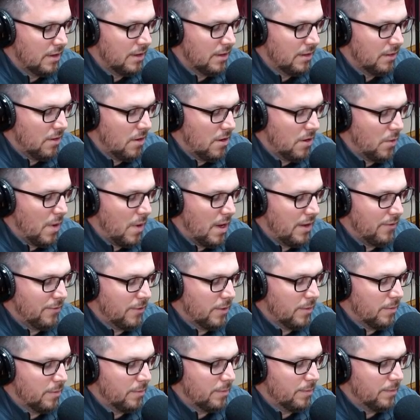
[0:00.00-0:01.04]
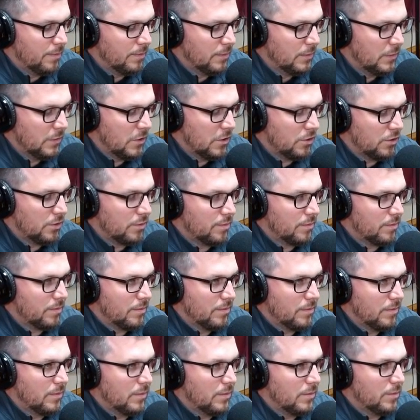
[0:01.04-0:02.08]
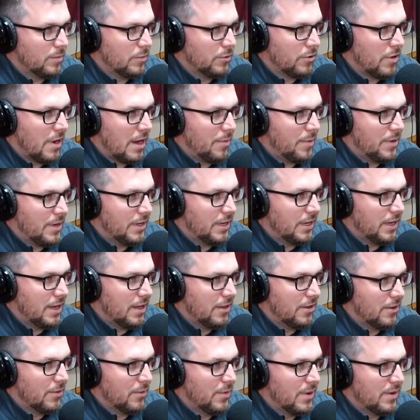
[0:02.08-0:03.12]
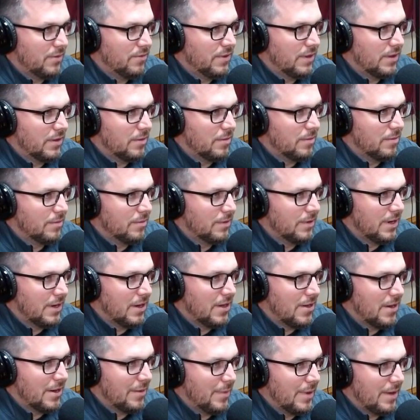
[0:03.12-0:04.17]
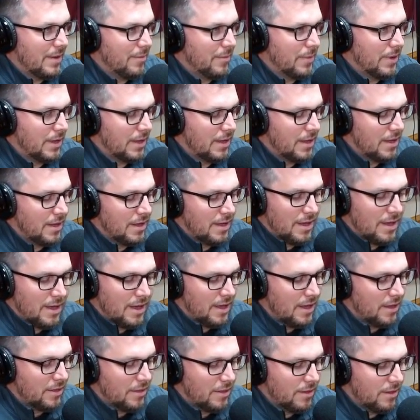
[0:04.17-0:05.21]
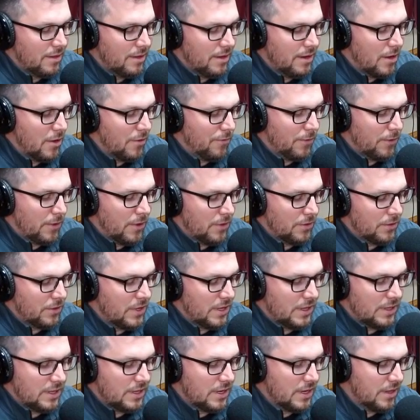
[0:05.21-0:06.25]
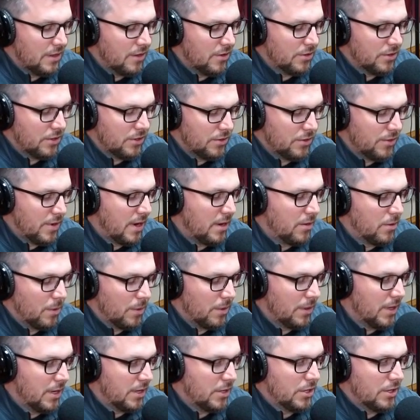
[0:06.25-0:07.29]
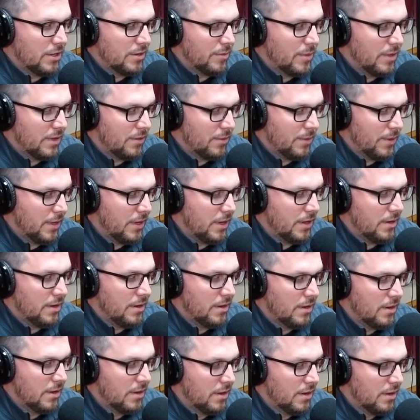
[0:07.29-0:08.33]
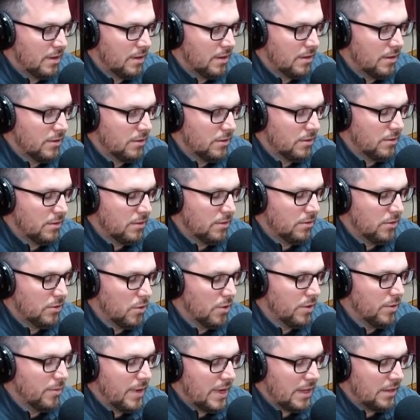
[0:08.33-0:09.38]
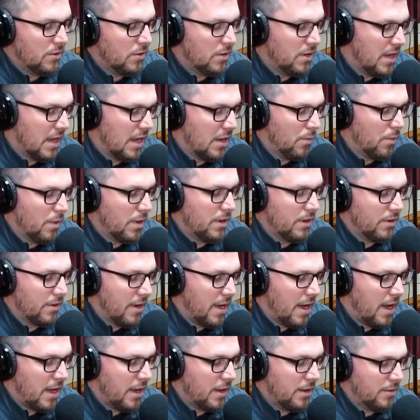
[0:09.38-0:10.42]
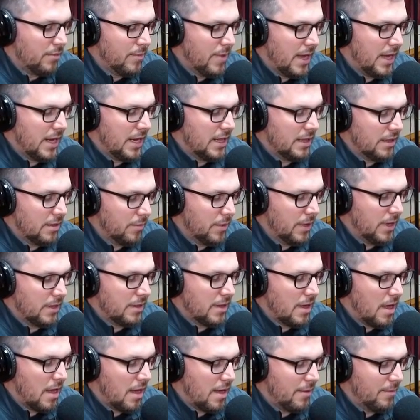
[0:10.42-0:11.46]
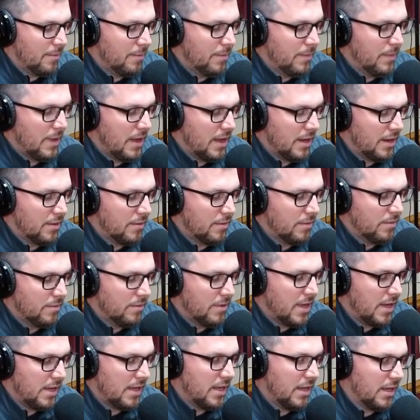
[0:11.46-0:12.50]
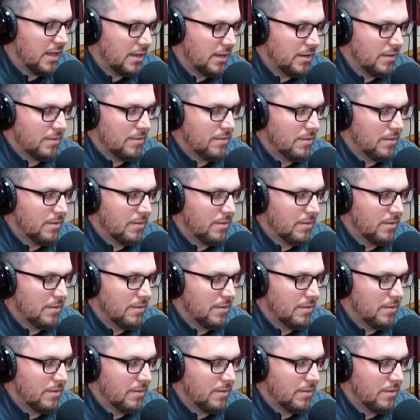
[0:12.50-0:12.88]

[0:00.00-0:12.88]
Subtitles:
Long way from just scrapping it together at Winfield, you know what I mean? But for those listening, there's a direct correlation between doing the best you can where you're at, making it the big time, and taking it